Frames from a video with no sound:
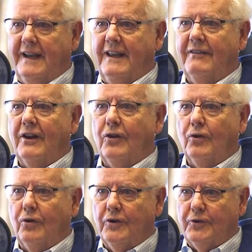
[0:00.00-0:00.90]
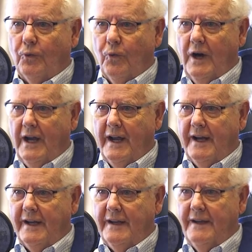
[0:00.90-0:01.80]
in the Lord's
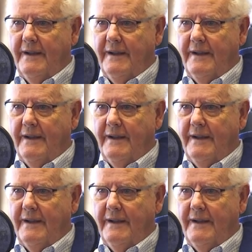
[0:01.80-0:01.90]
way.